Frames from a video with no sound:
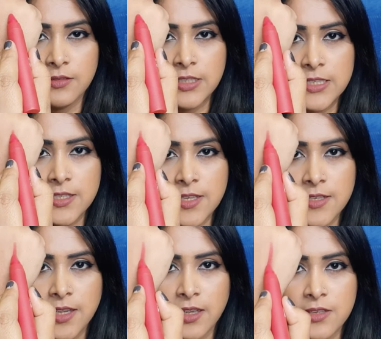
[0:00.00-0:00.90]
this is a
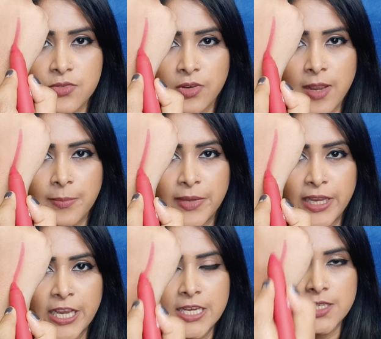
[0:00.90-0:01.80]
single stroke
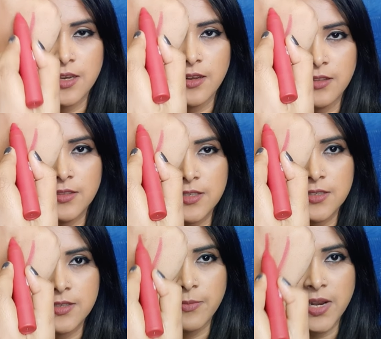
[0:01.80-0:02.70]
application and this
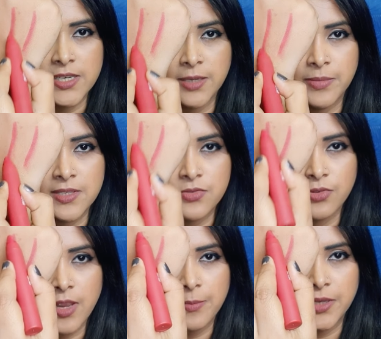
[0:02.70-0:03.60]
is a multiple
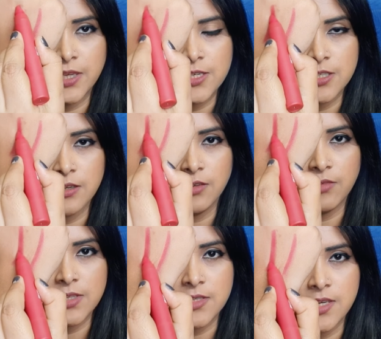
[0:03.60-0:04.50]
stroke application. You
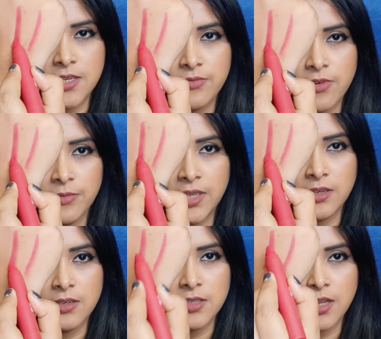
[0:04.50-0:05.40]
can see it from
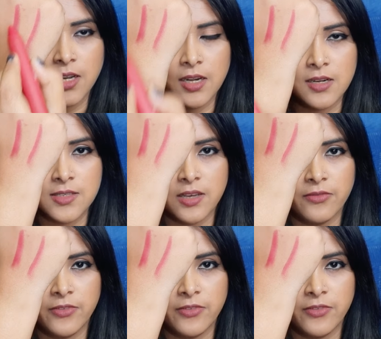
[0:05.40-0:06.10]
here. The colors are